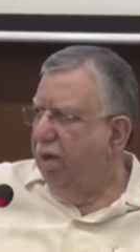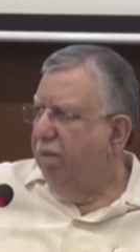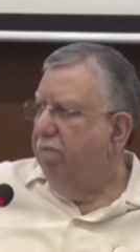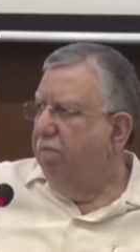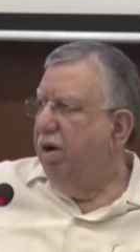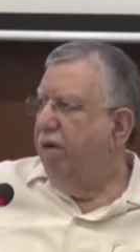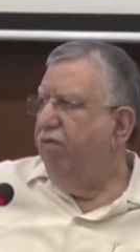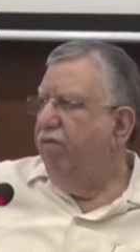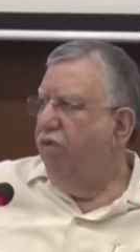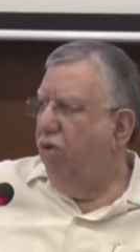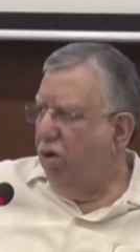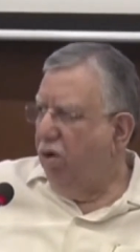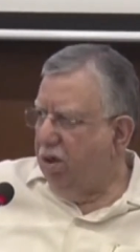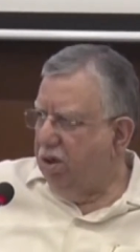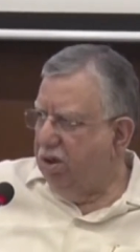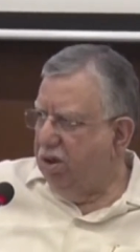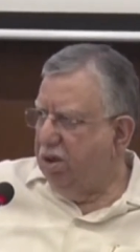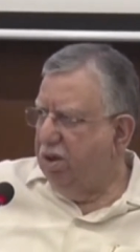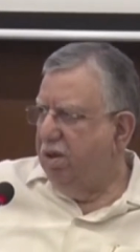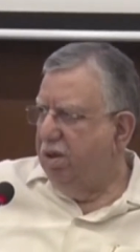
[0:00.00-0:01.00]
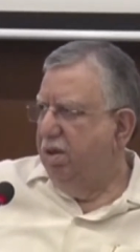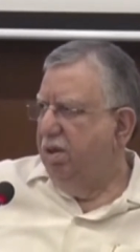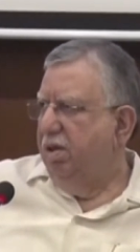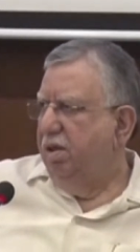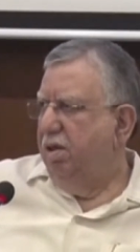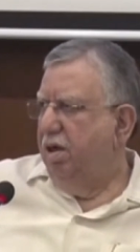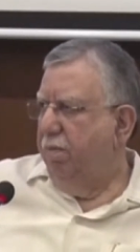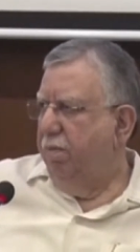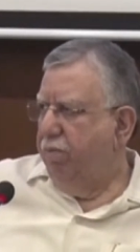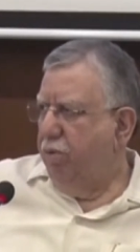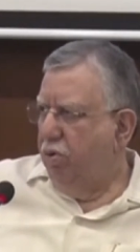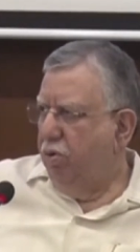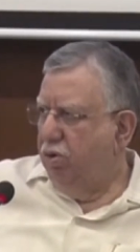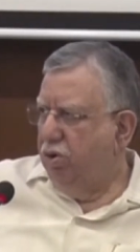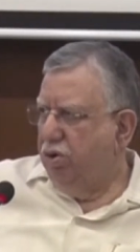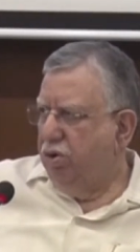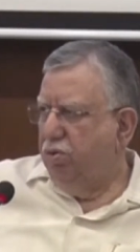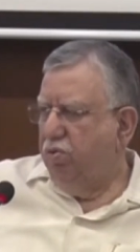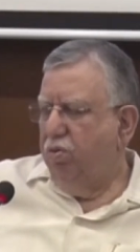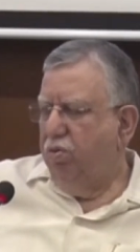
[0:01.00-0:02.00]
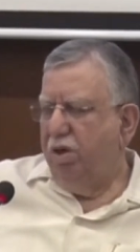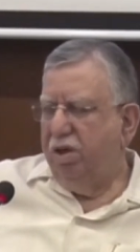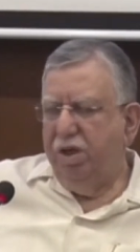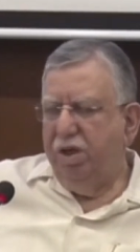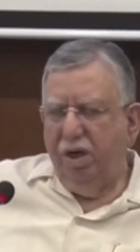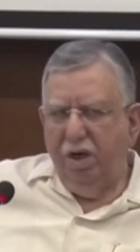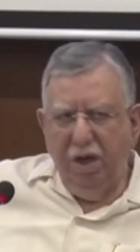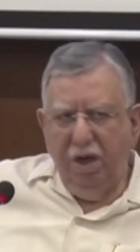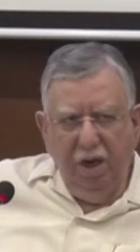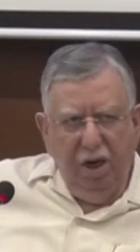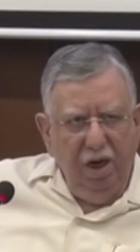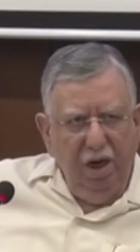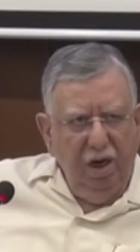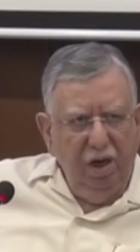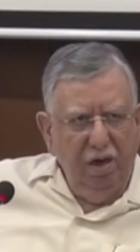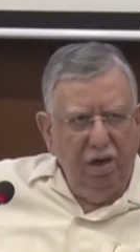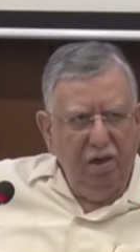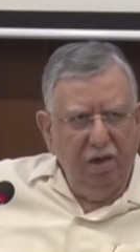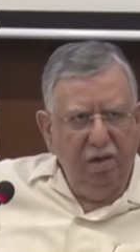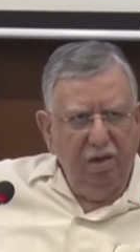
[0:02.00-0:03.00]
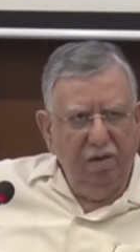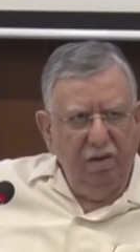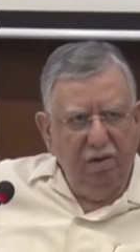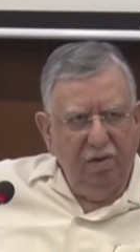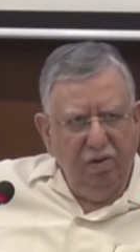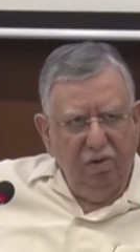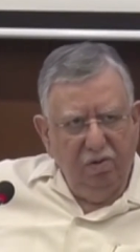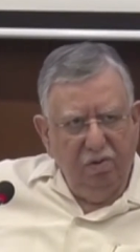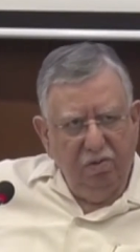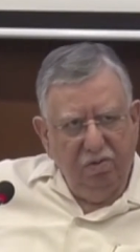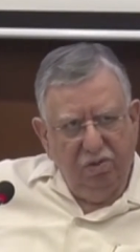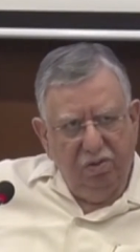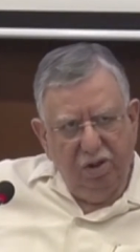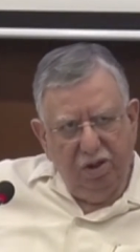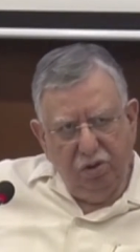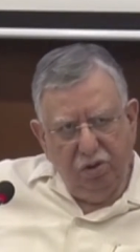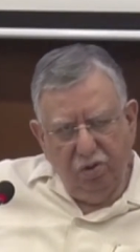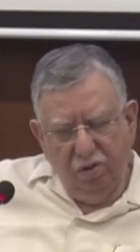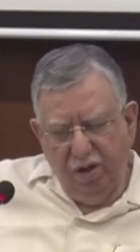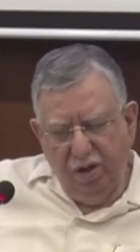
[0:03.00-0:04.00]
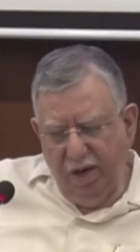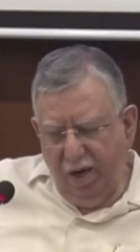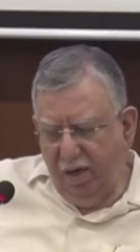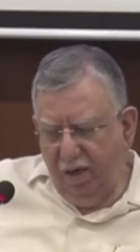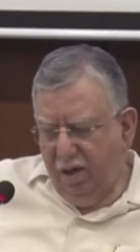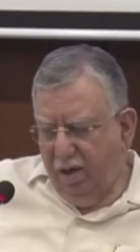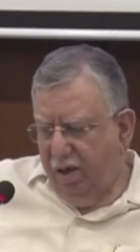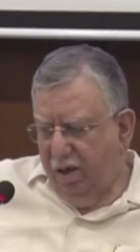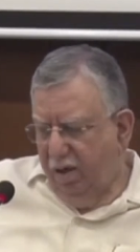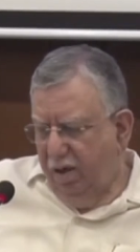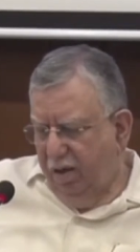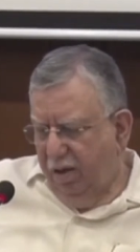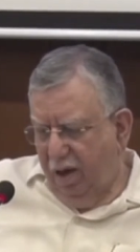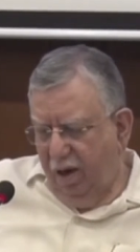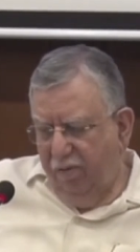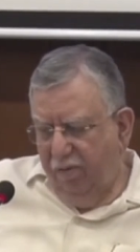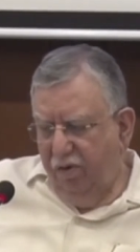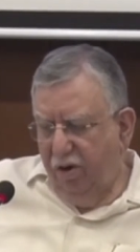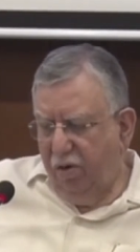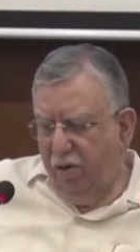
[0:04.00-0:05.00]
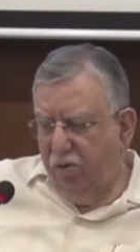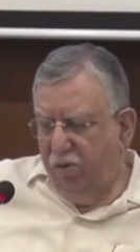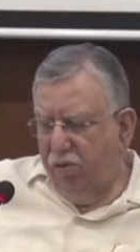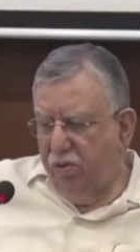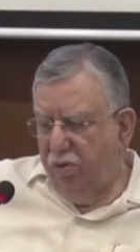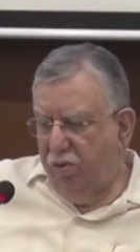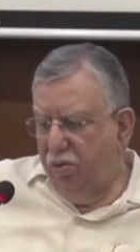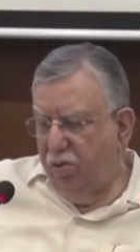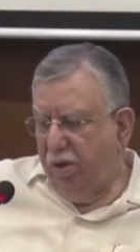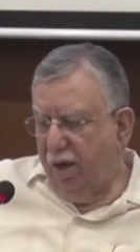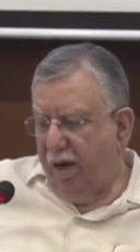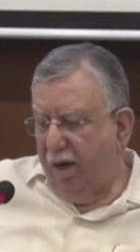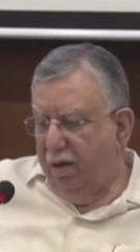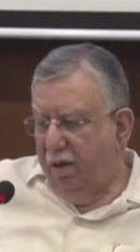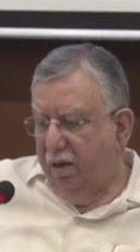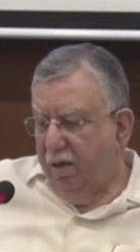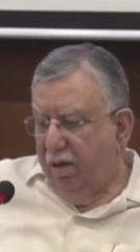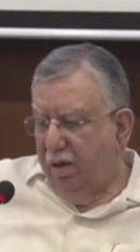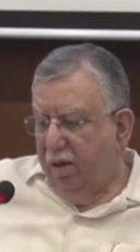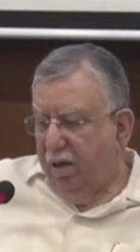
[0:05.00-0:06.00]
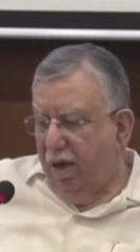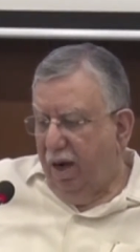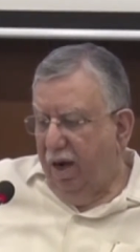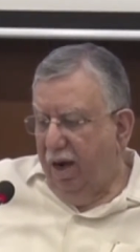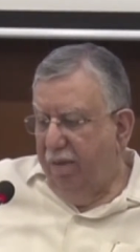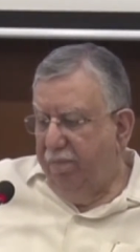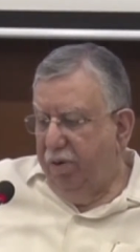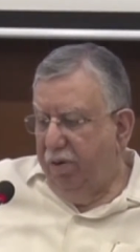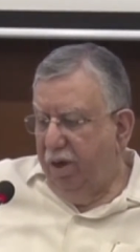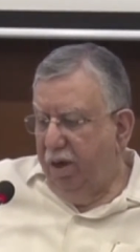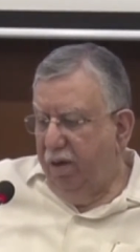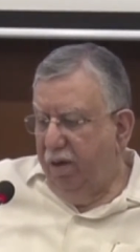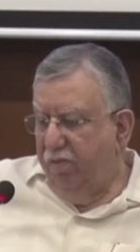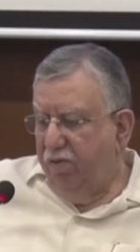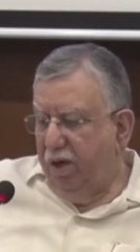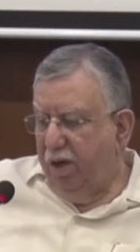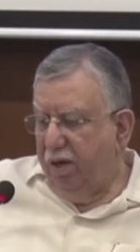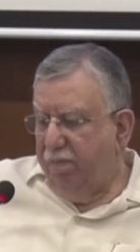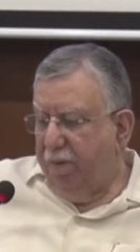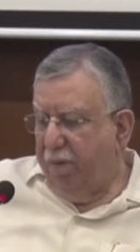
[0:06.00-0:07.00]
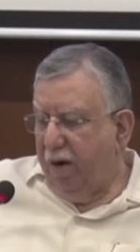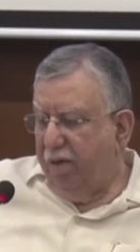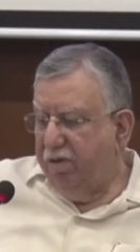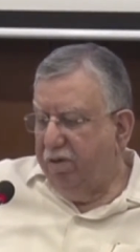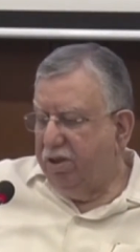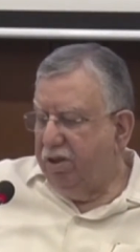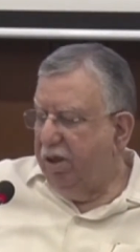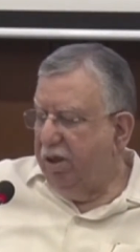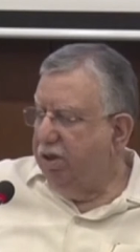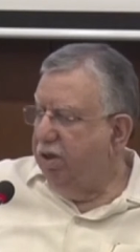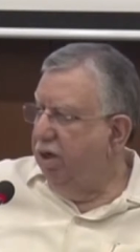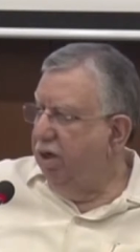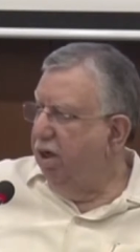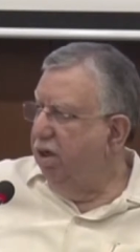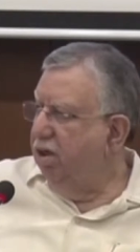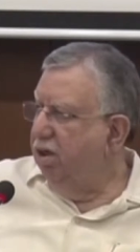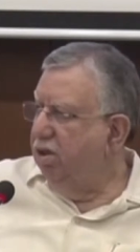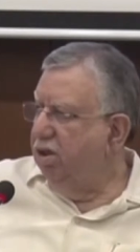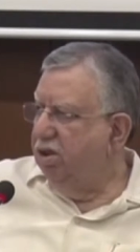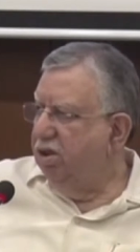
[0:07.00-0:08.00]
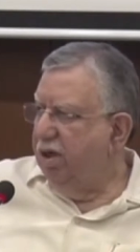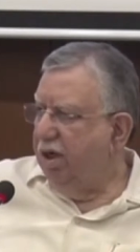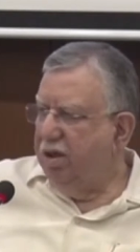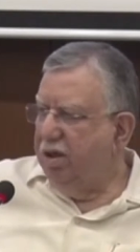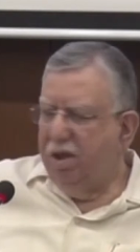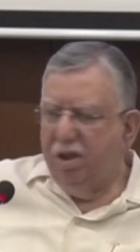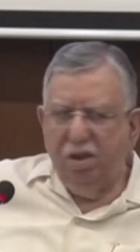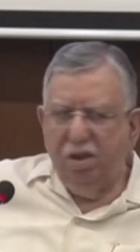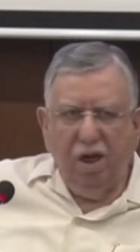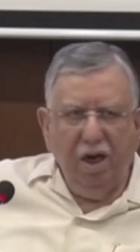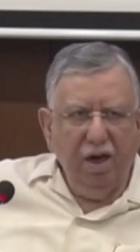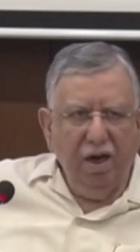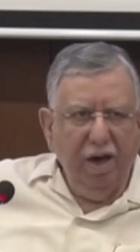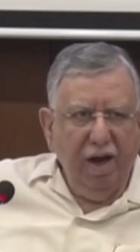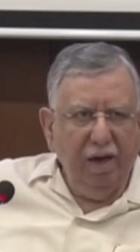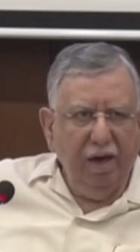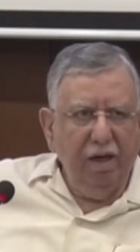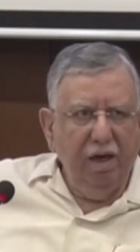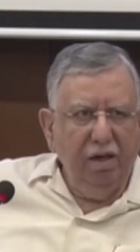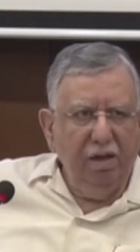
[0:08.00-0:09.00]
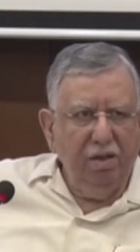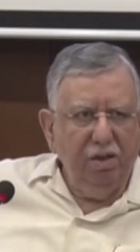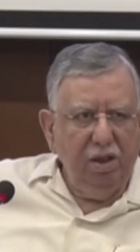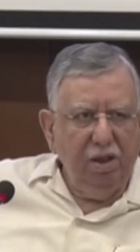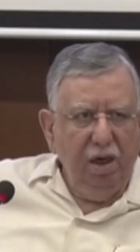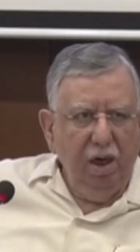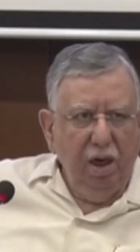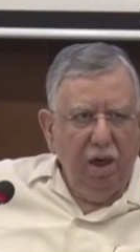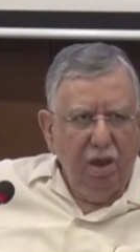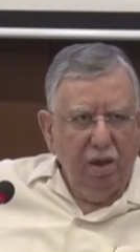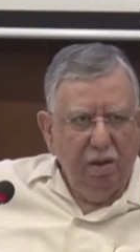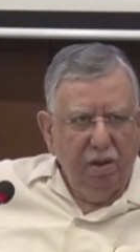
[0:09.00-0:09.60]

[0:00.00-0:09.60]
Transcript: But focused approach, what they need, uh, you know, they should get, and we are going to do that. I believe that power sector, energy sector is our Achilles heel.